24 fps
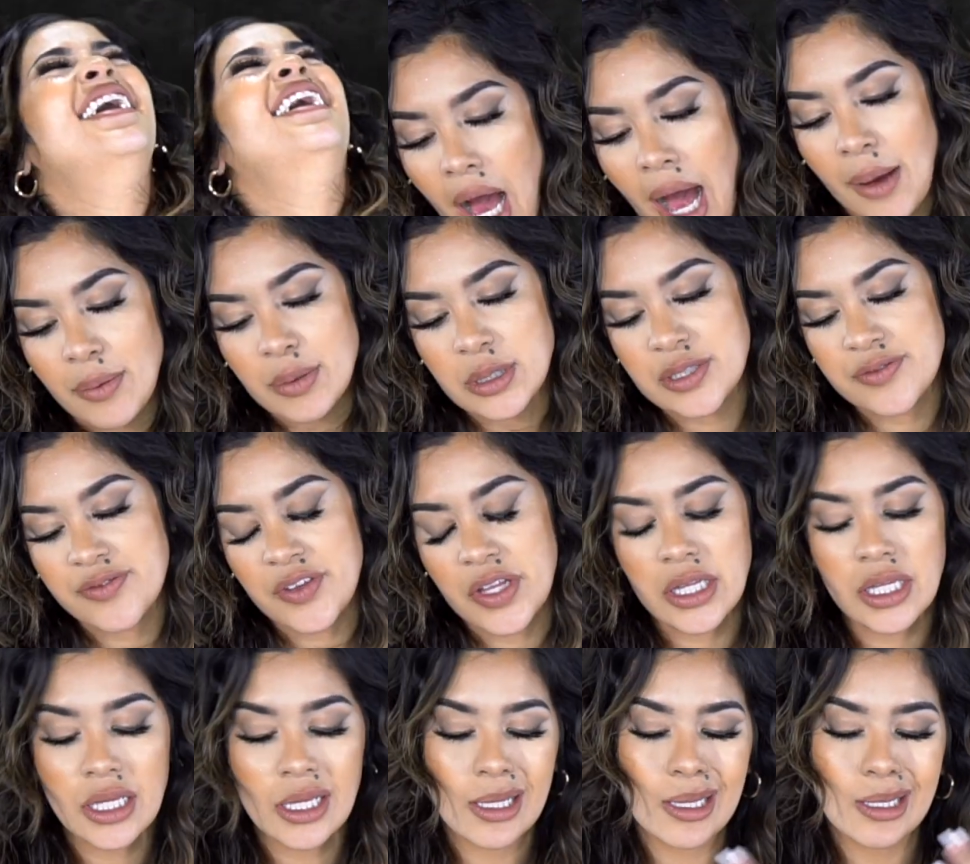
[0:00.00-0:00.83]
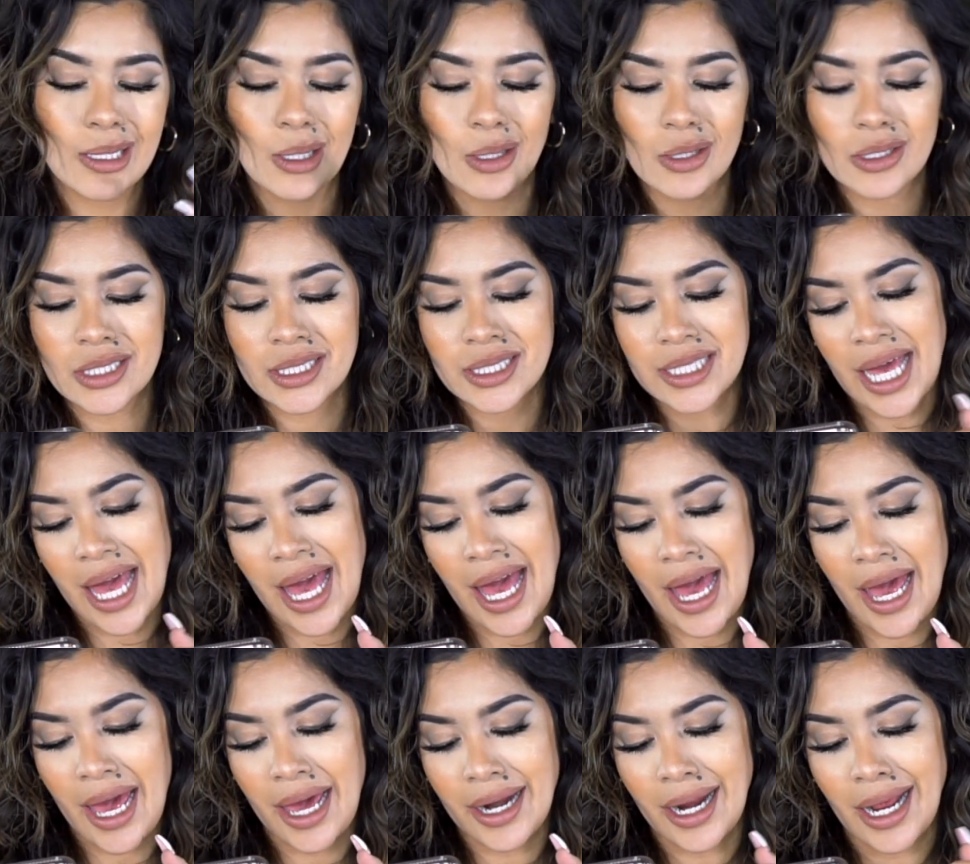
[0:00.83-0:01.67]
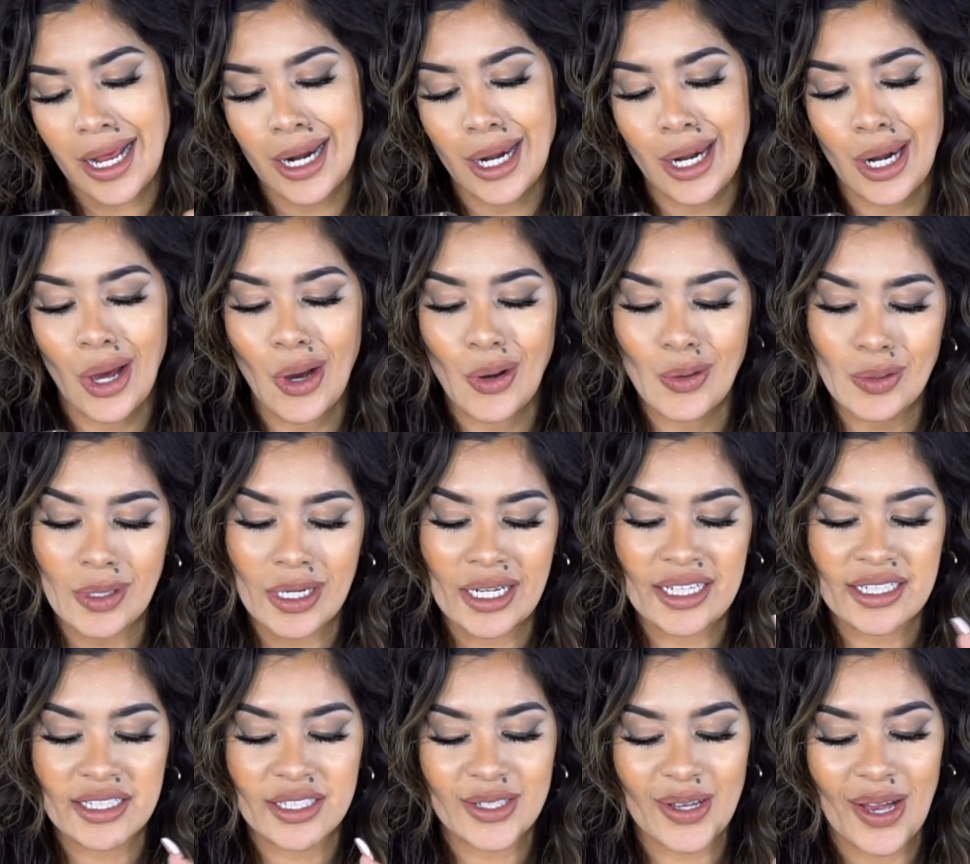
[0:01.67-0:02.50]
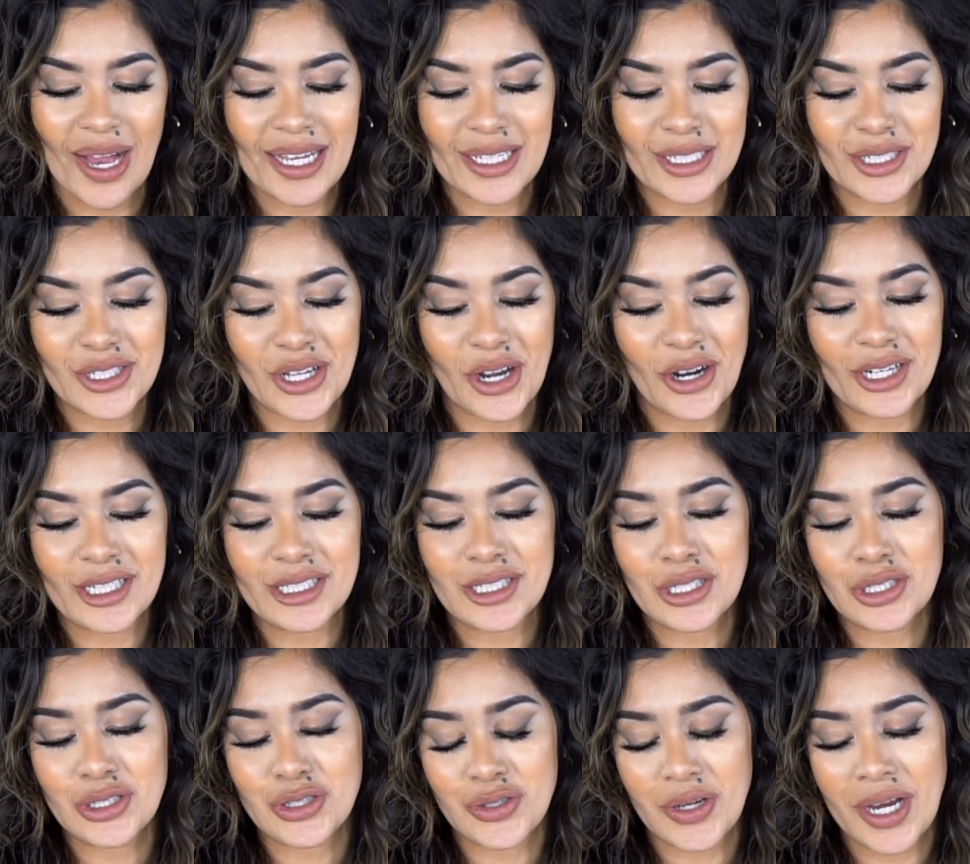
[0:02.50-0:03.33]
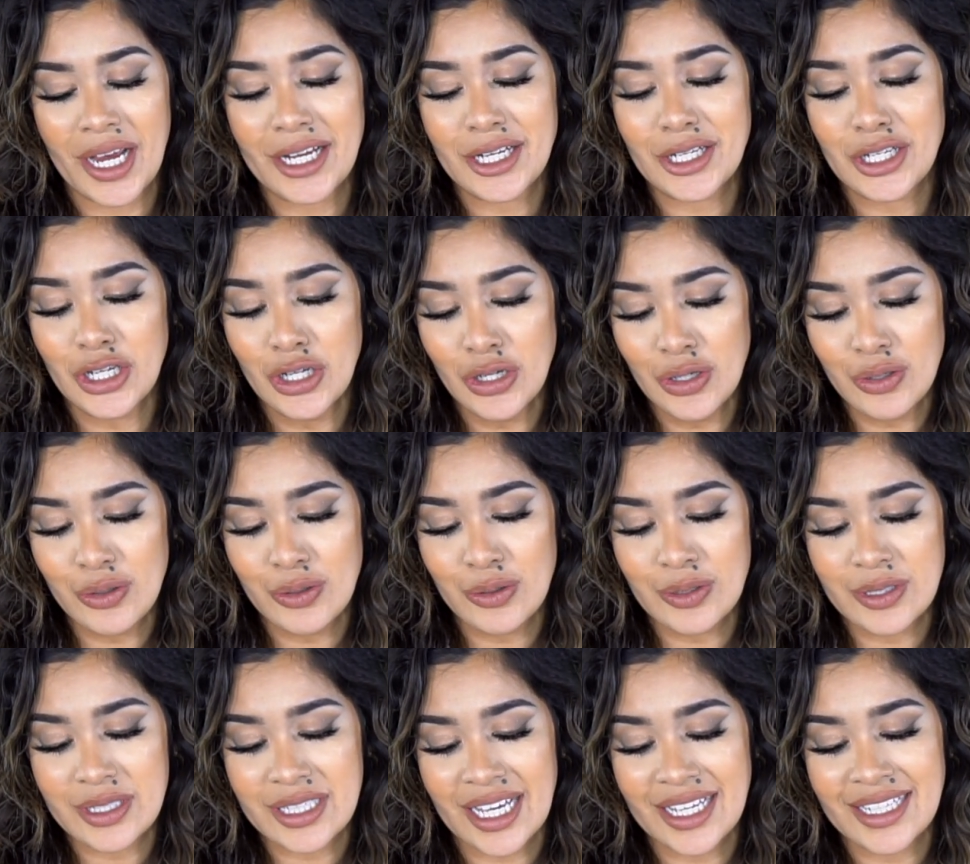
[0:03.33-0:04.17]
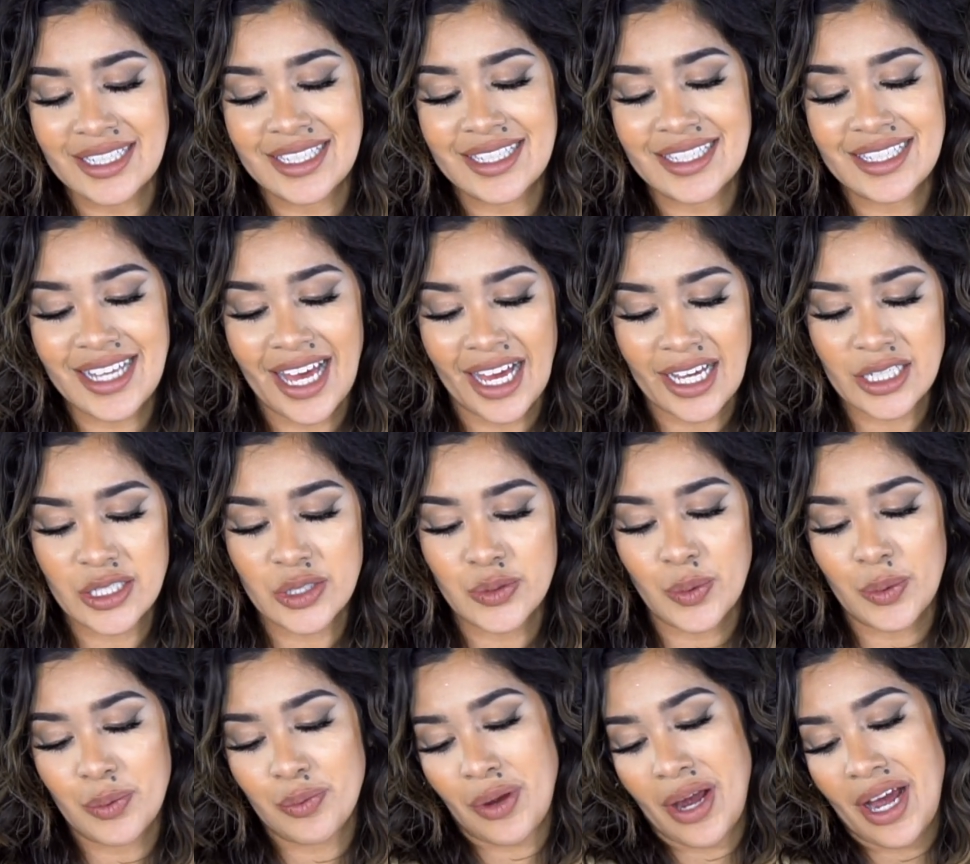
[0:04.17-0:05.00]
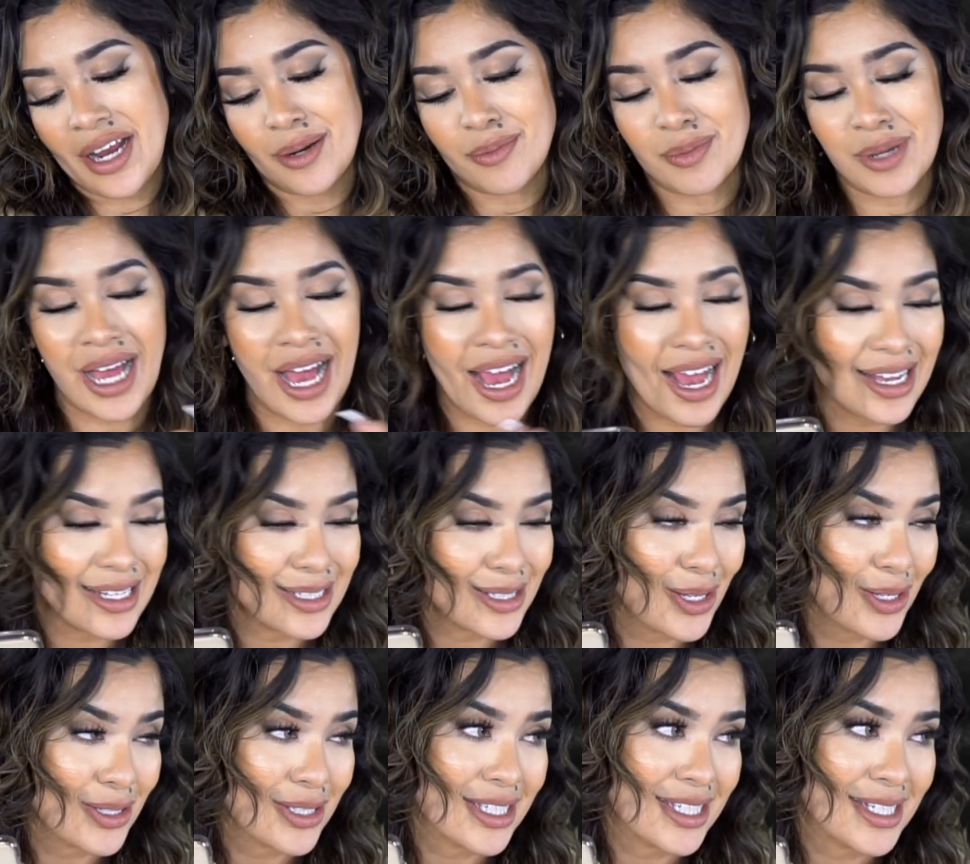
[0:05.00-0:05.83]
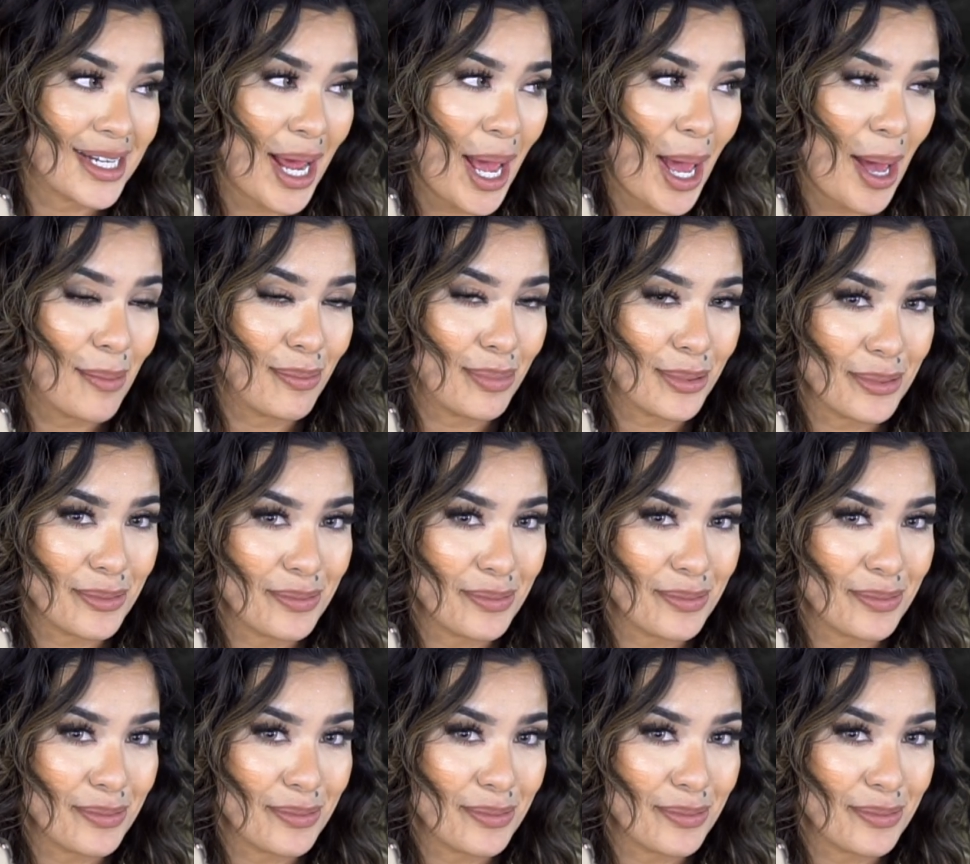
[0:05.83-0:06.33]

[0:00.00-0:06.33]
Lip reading: I was feeling a little sad and lonely, so I started to trade nudes and sext with random guys on Snap.